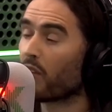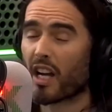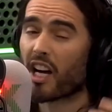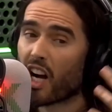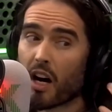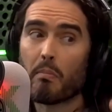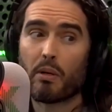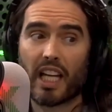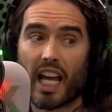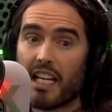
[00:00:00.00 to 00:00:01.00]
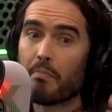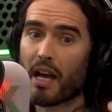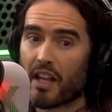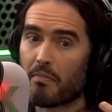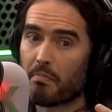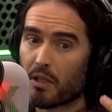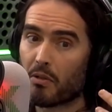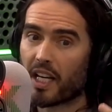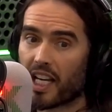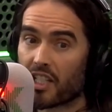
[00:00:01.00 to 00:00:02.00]
Or I can't put it any better than
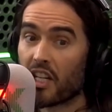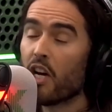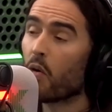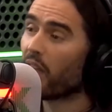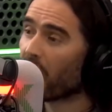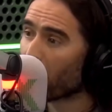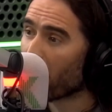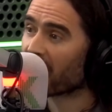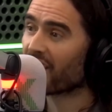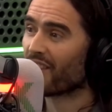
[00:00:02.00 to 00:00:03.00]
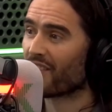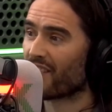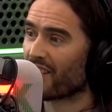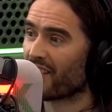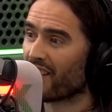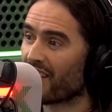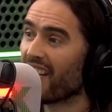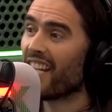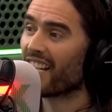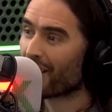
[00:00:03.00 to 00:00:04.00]
Bill Hicks: we are one consciousness
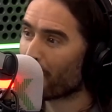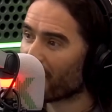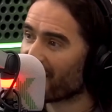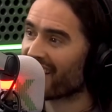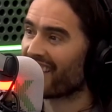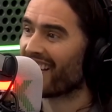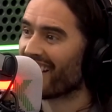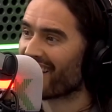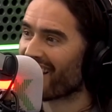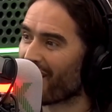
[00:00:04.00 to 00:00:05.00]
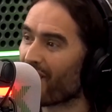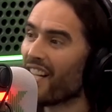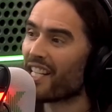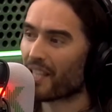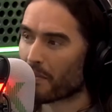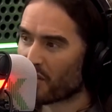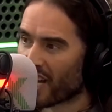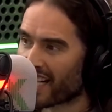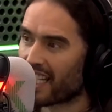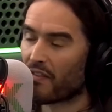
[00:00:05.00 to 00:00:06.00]
experiencing itself
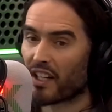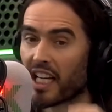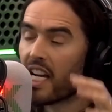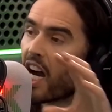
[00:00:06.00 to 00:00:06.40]
subjectively.